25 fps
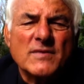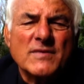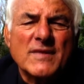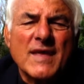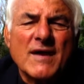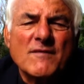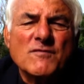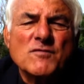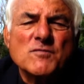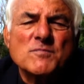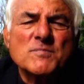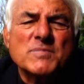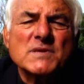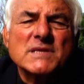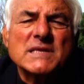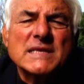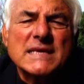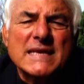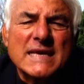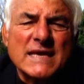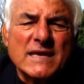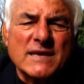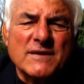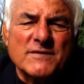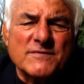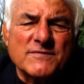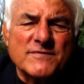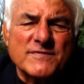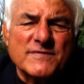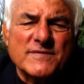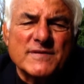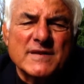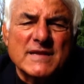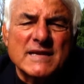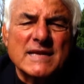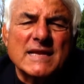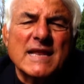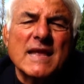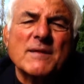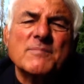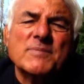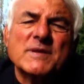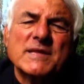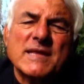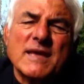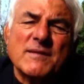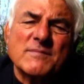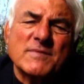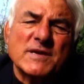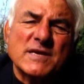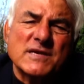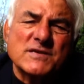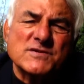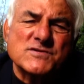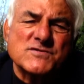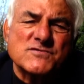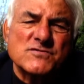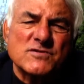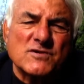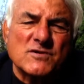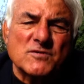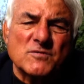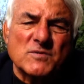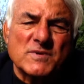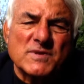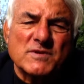Never believe that an epidemic is true.